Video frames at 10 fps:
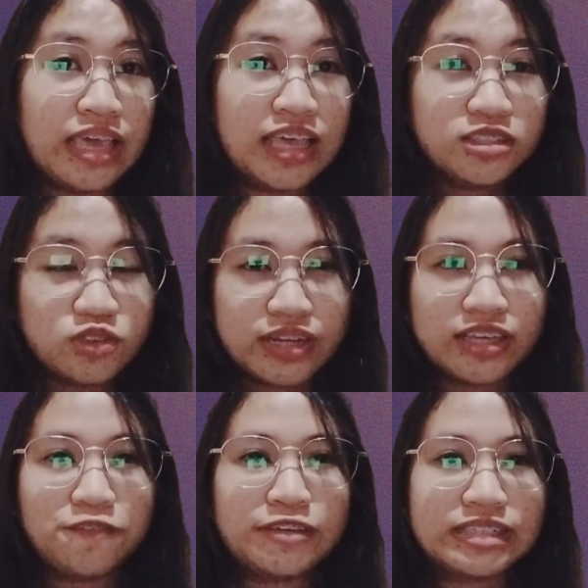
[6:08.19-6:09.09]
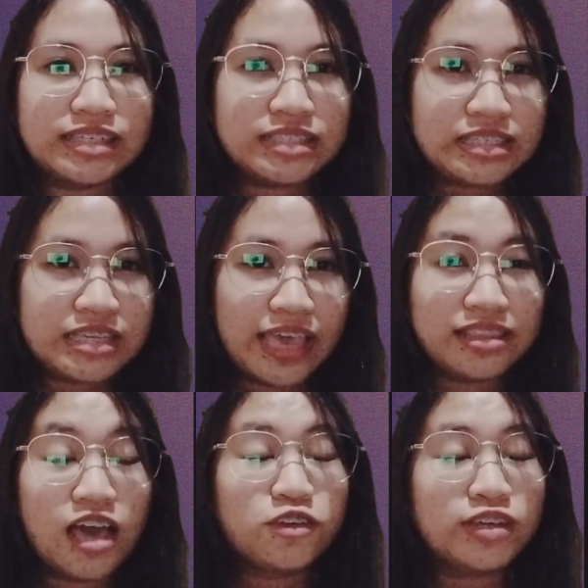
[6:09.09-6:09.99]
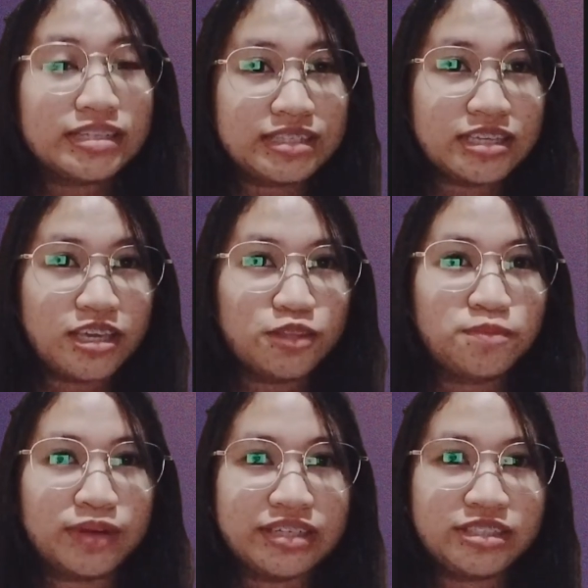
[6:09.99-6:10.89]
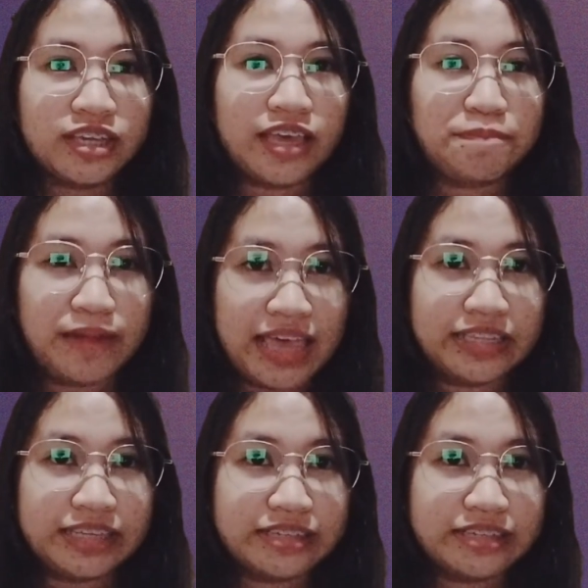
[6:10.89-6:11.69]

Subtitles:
ensuring efficiency and accuracy in project planning.